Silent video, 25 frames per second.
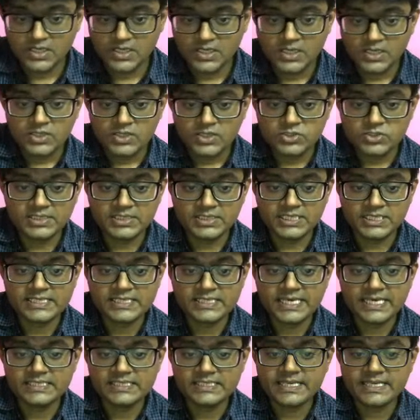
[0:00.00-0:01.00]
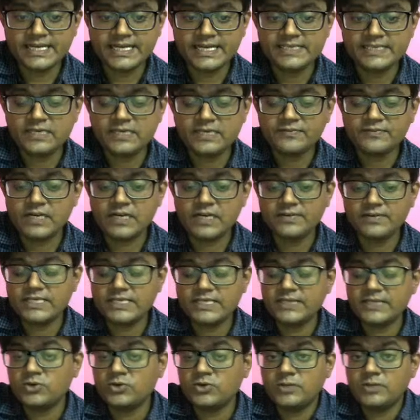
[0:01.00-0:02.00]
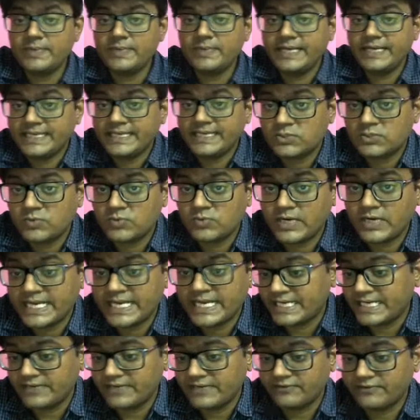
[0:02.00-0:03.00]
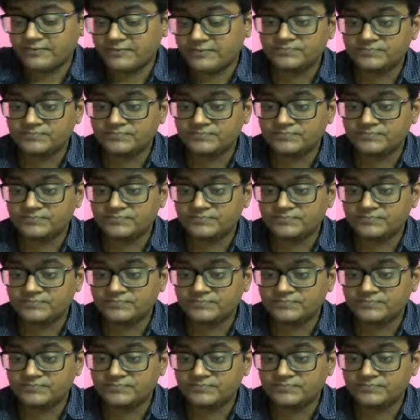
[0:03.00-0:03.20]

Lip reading: So in this case, the radius of curvature is going to be taken as what? Negative.